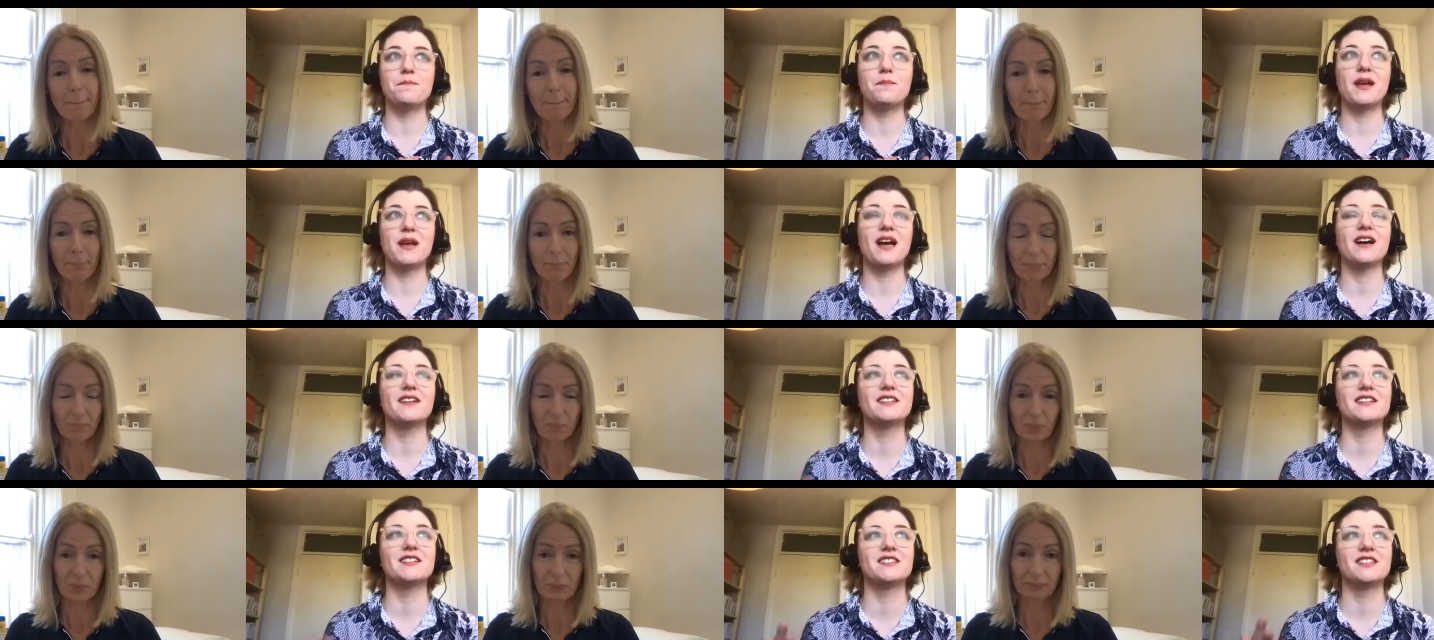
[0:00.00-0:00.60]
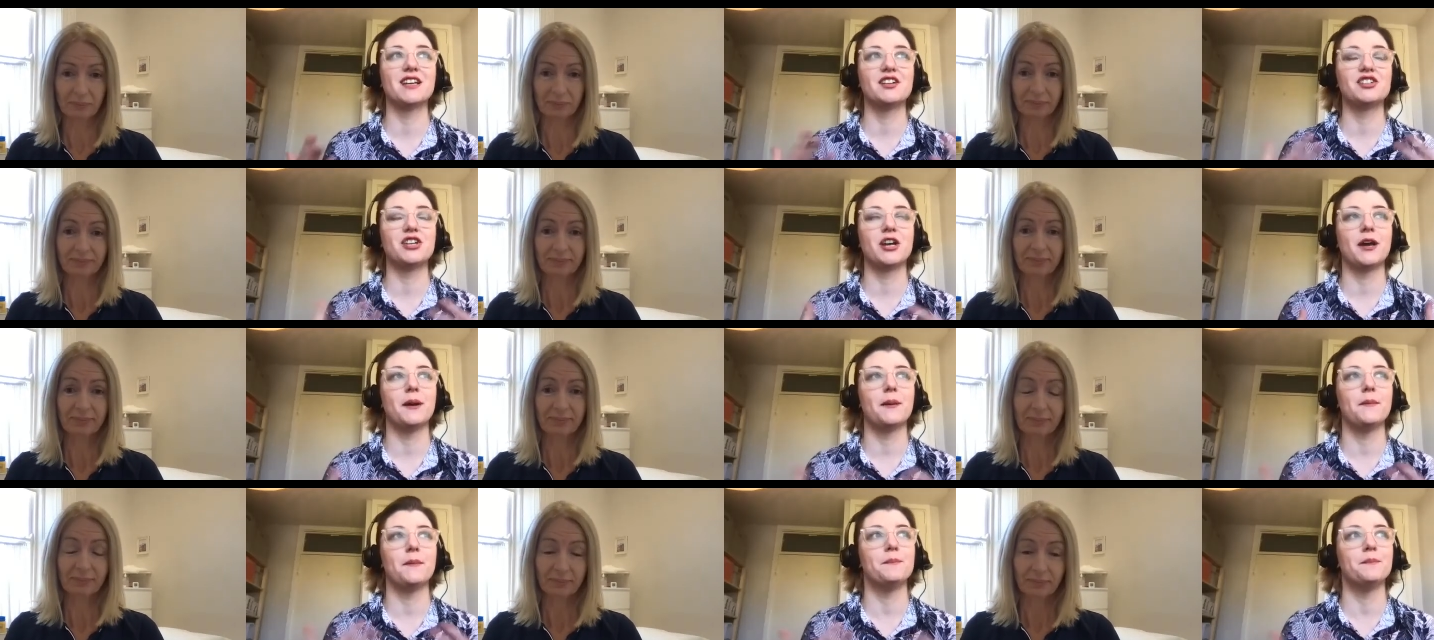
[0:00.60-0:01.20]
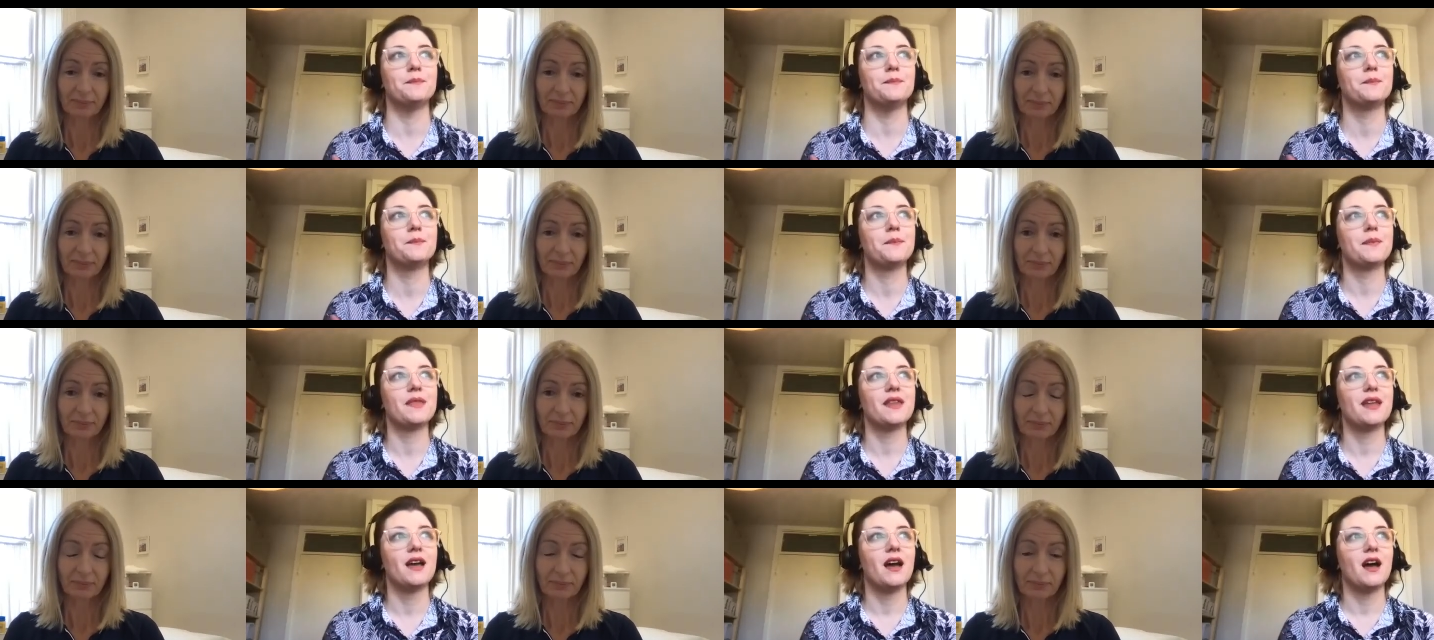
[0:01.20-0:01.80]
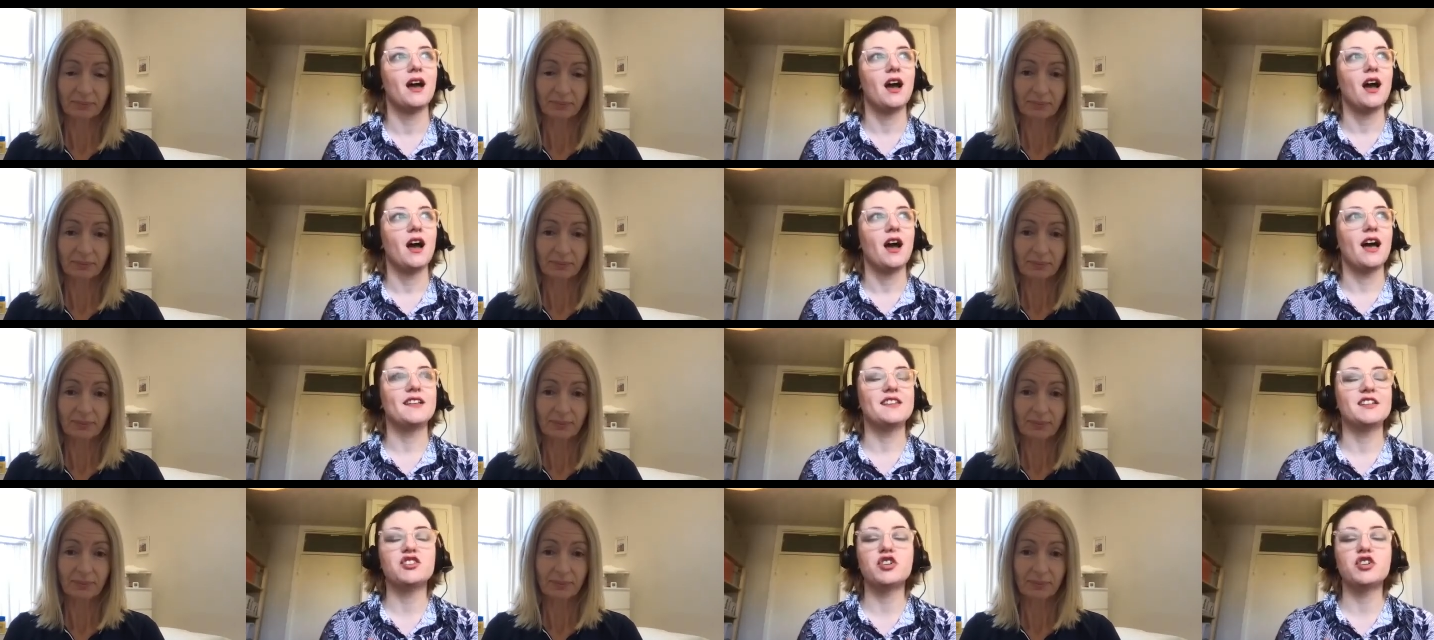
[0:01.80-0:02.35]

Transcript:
Speaker 1: because it's such um it's